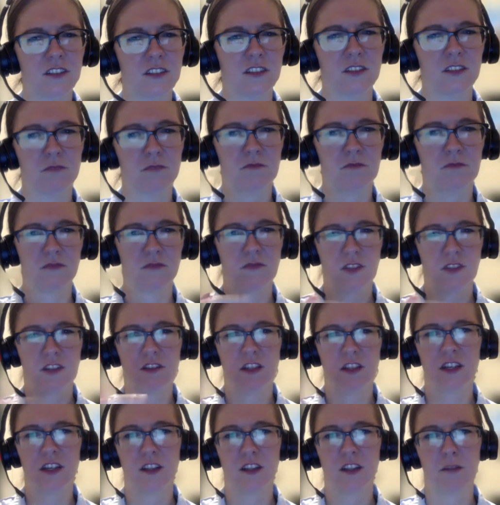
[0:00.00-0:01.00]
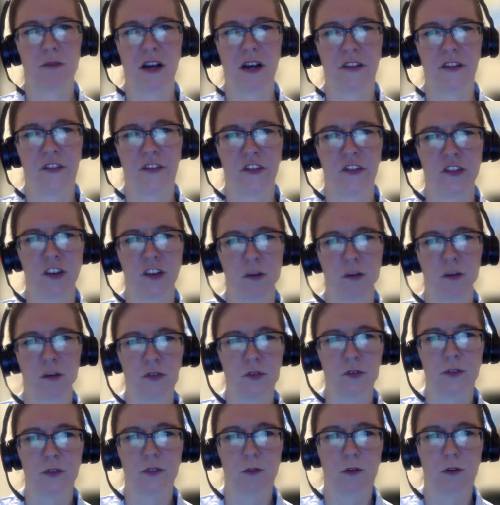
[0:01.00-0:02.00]
to click the buttons and
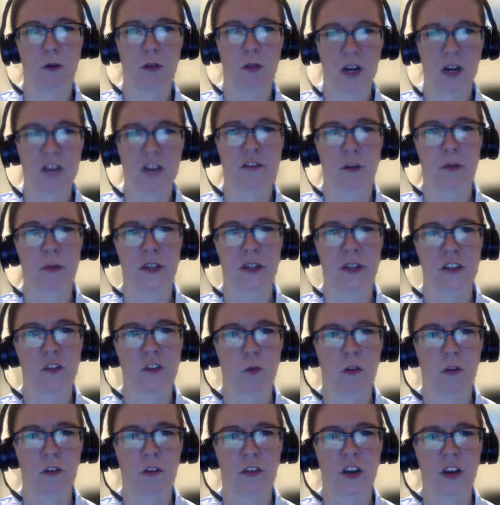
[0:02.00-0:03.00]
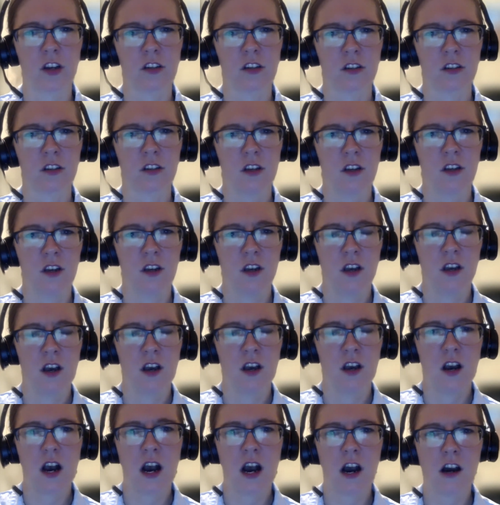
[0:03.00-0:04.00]
approve you or whatever, but it's worth it.
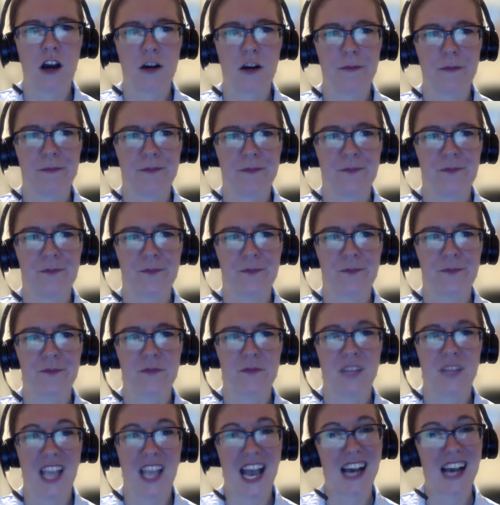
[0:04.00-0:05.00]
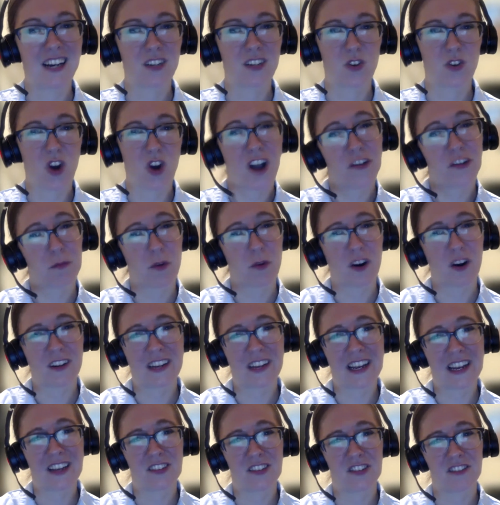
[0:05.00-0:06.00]
Um, yeah, cross
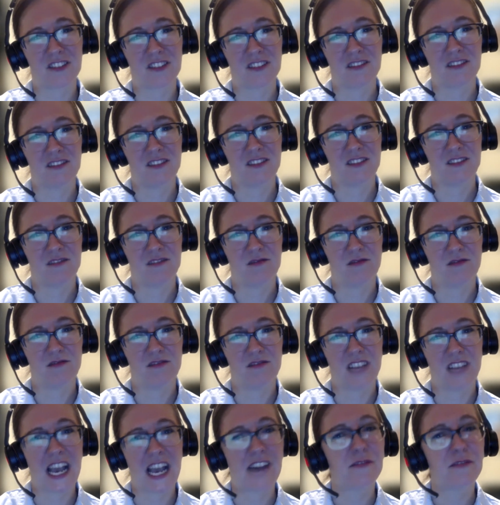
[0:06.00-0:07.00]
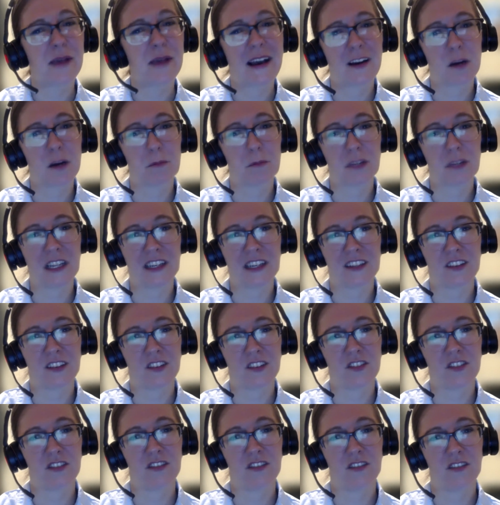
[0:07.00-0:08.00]
broadcast, have backup um,
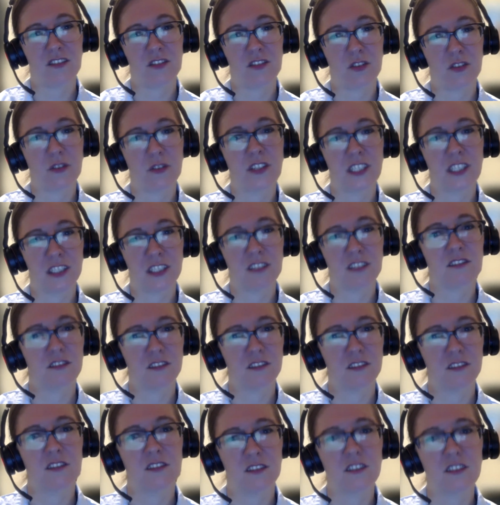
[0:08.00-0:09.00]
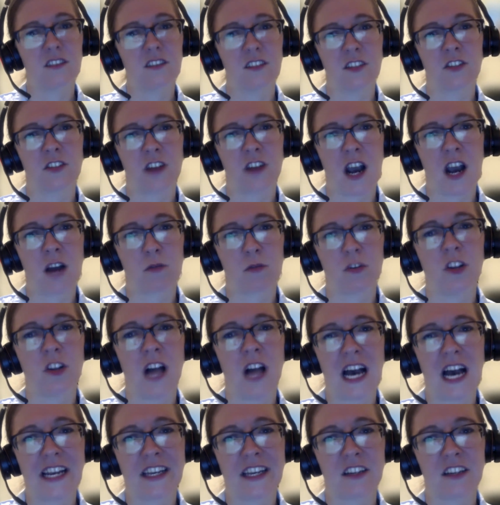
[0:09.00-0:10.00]
plans so that you're not
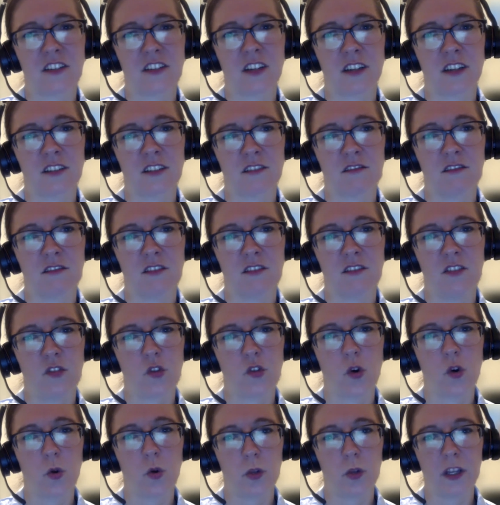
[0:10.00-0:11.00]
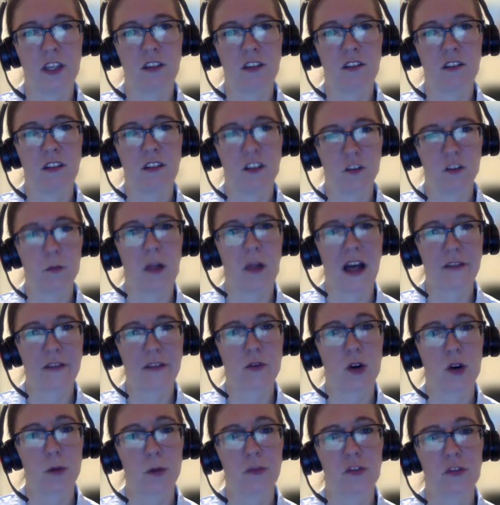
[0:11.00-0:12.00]
reliant on solely these
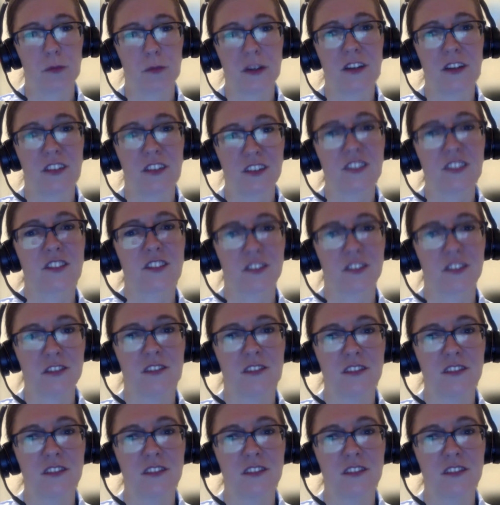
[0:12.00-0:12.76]
platforms because